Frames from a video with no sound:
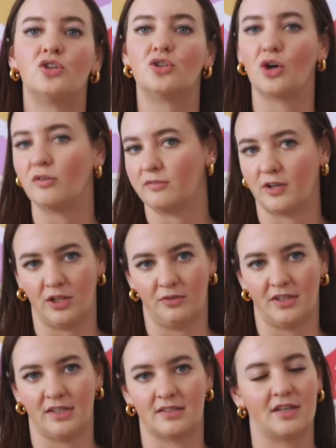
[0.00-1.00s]
Don't
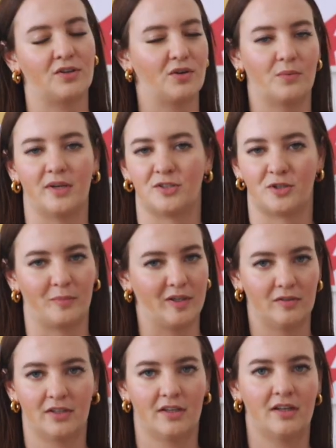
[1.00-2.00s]
follow this and don't waste your
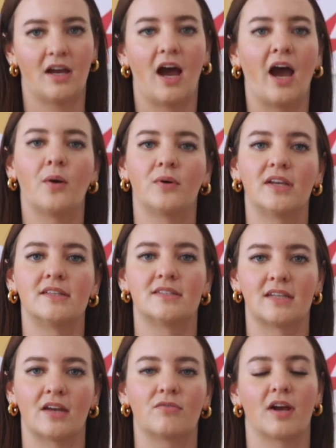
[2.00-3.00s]
milk. I would
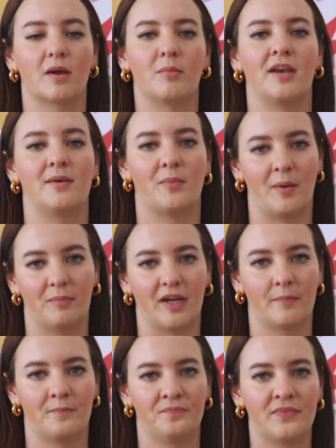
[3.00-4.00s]
instead recommend
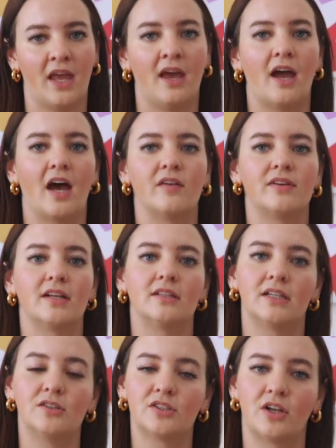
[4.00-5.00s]
pumping. Having a
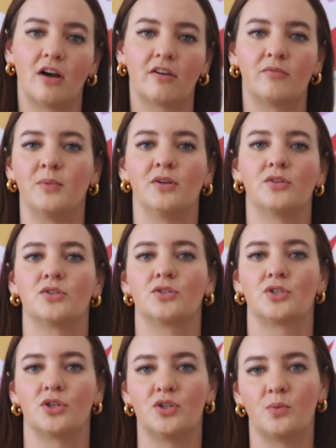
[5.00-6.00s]
little stock of milk
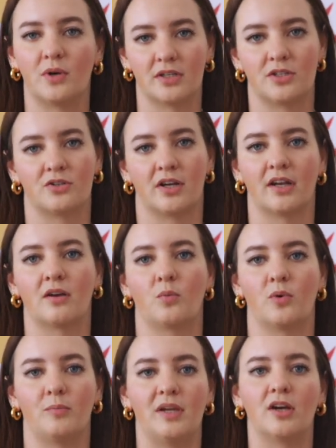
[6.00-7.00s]
should you want to drink
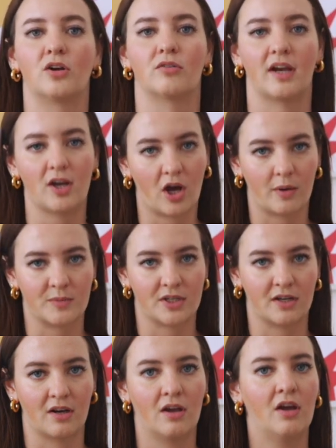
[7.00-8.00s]
would be a great
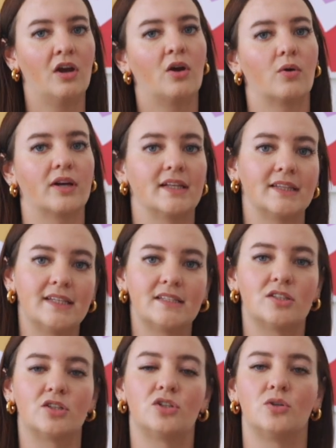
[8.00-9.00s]
option, or at
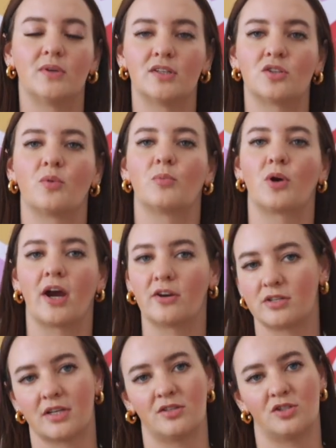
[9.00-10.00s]
least doing so
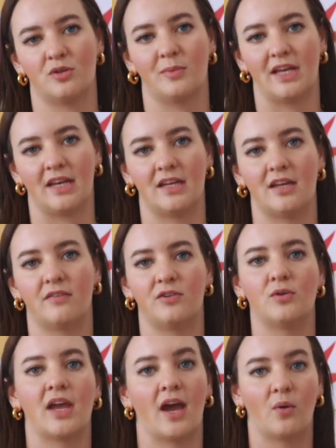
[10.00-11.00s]
prior to consuming any if
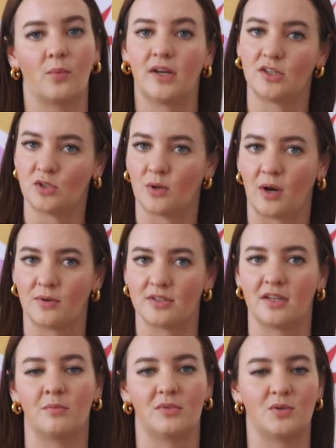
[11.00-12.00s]
you can't wait 2
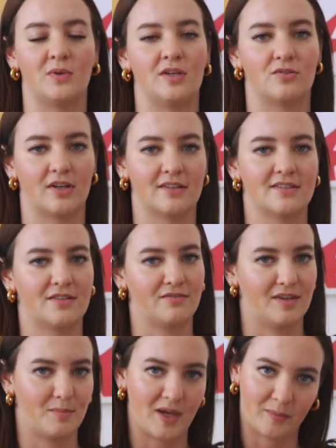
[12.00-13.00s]
hours in between drinks to
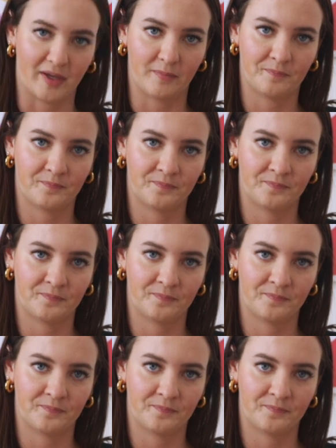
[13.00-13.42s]
feed baby.